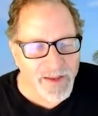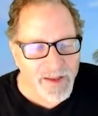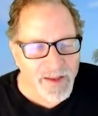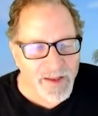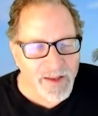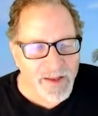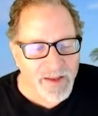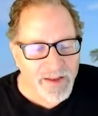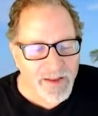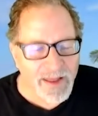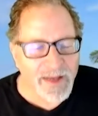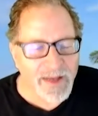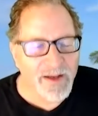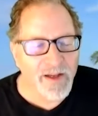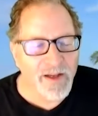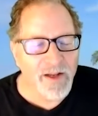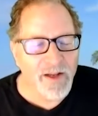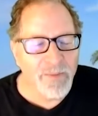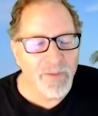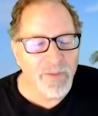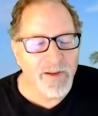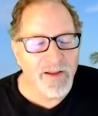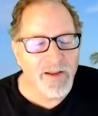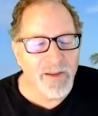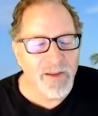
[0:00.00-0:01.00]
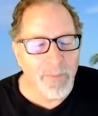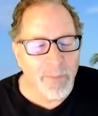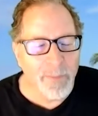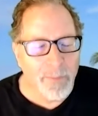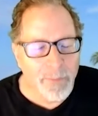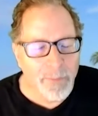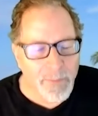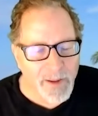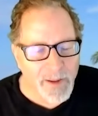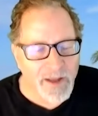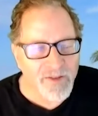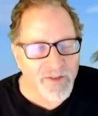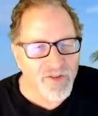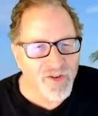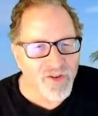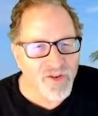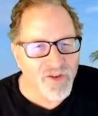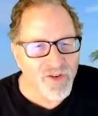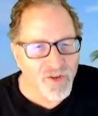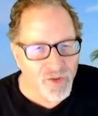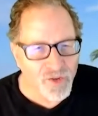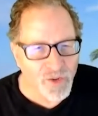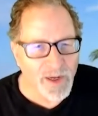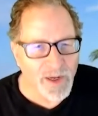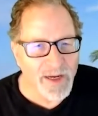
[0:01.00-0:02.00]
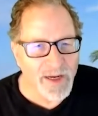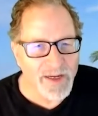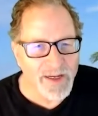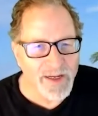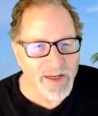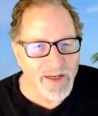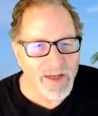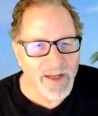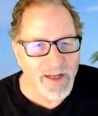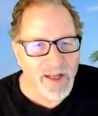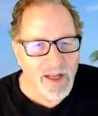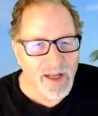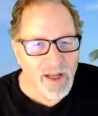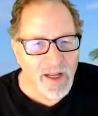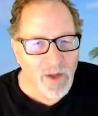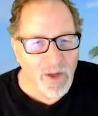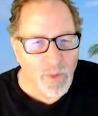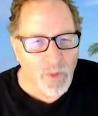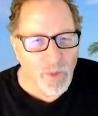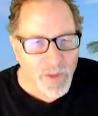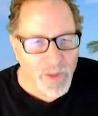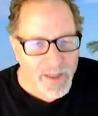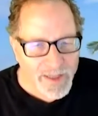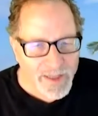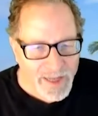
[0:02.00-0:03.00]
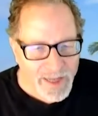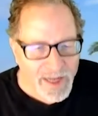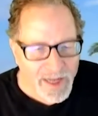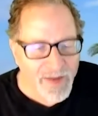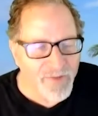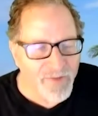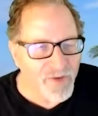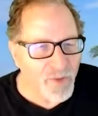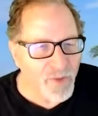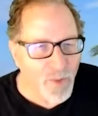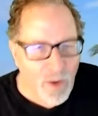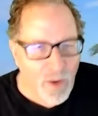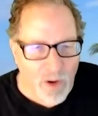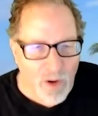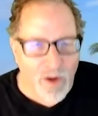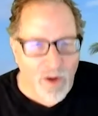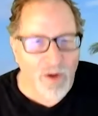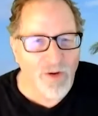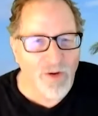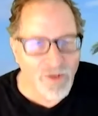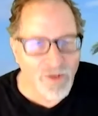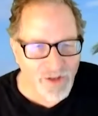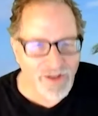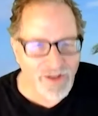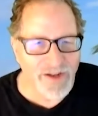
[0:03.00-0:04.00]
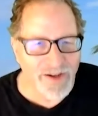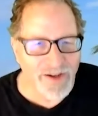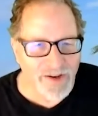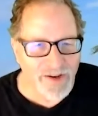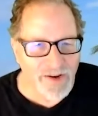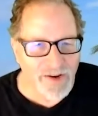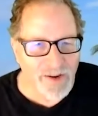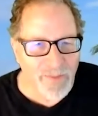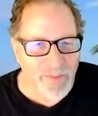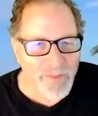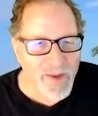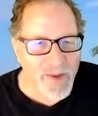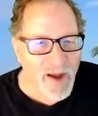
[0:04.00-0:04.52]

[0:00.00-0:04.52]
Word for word: That could have been the best training we gave you all year.